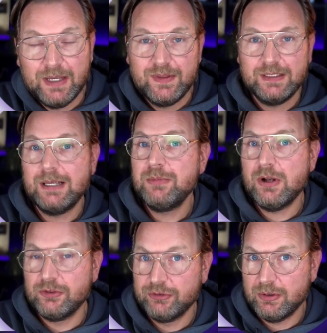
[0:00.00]
and then let me
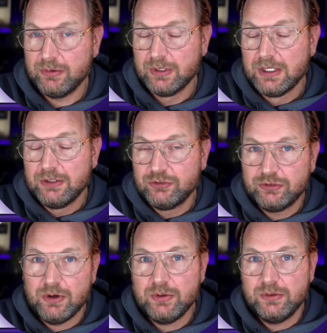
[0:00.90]
also
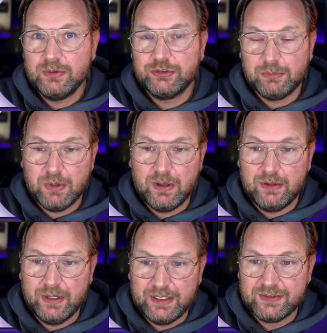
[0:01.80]
show you some
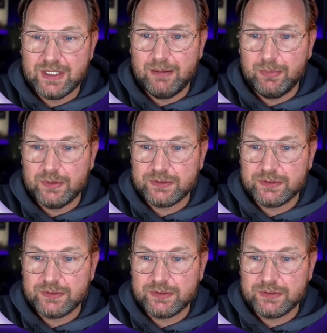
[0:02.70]
other examples.